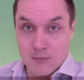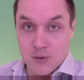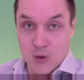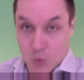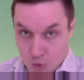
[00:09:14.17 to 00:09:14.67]

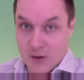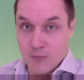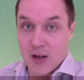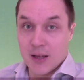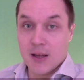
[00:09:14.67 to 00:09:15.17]
So dream
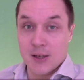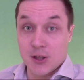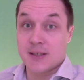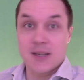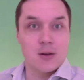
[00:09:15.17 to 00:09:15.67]
rate. And
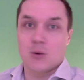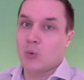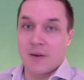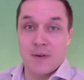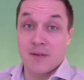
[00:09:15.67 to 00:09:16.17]
she yeah. said
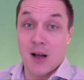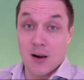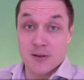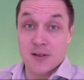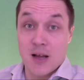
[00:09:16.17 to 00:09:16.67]

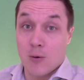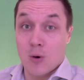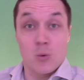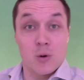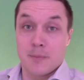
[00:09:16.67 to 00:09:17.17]
$25 an hour
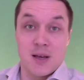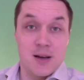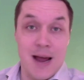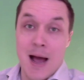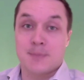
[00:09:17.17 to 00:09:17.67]
would be
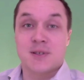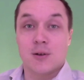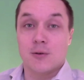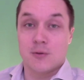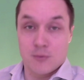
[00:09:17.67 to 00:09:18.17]
an
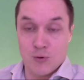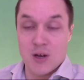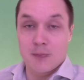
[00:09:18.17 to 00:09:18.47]
absolute dream.